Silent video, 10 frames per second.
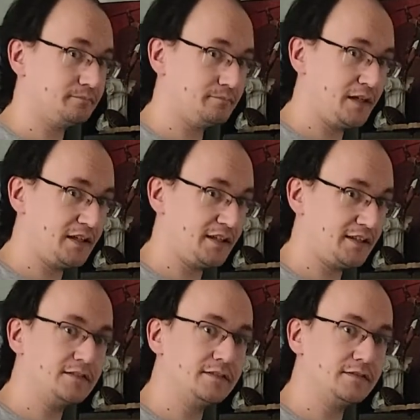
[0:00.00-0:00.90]
making
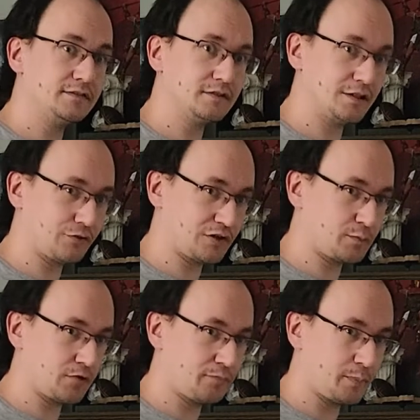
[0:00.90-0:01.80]
the
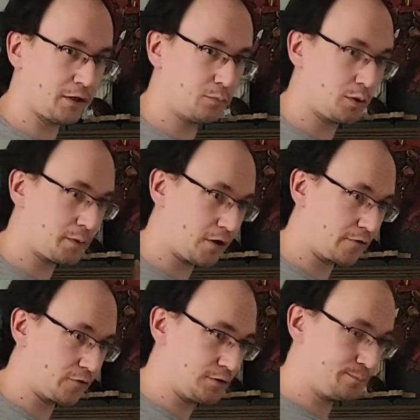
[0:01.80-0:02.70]
crossbow more
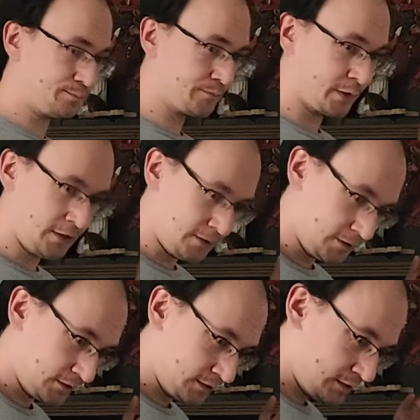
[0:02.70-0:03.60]
powerful?
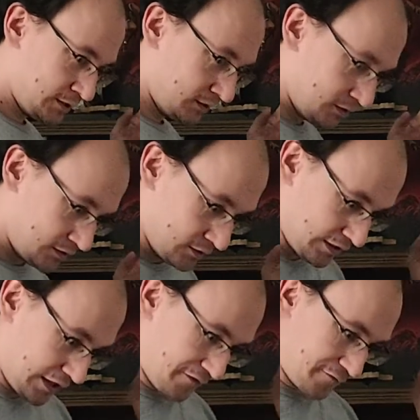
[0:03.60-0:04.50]
I
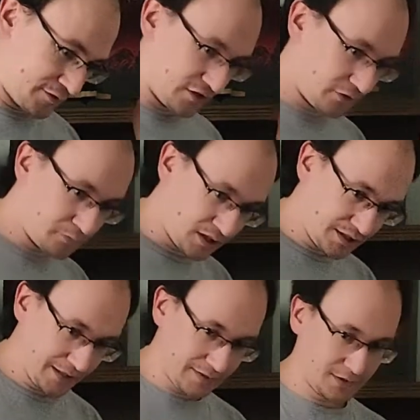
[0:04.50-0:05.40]
have some
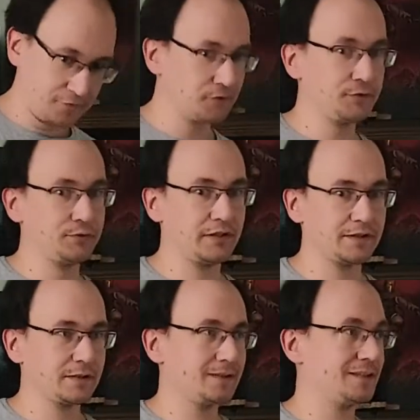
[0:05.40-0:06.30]
ideas how to do
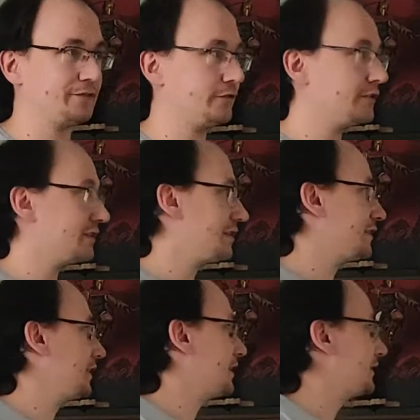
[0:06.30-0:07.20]
that, and the first
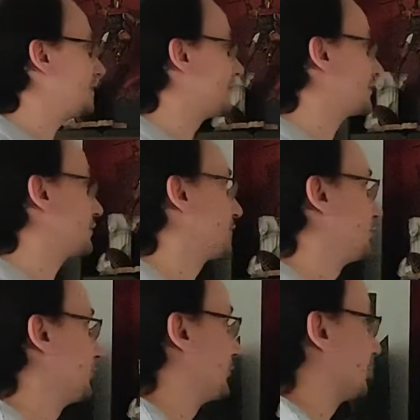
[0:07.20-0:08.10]
idea is
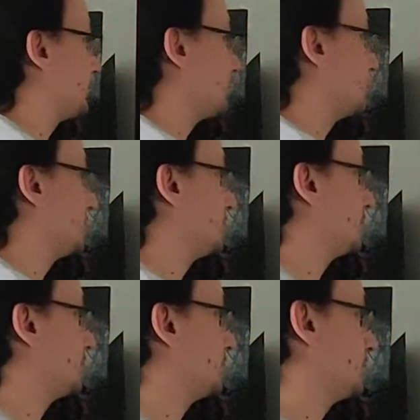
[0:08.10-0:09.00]
to,
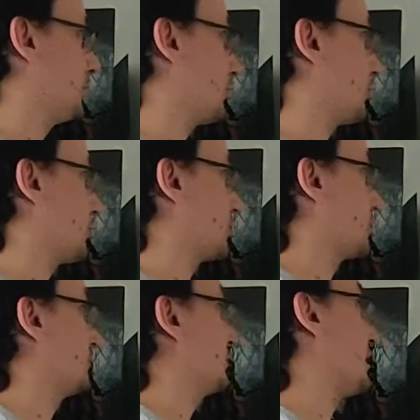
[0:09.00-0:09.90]
of
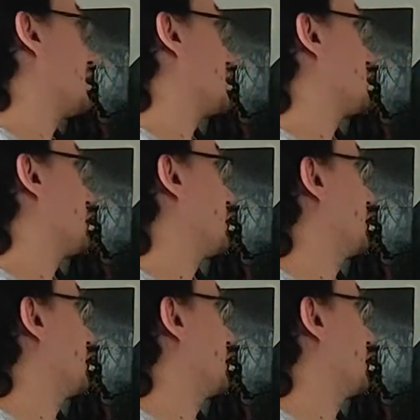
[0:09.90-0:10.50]
course, get a spring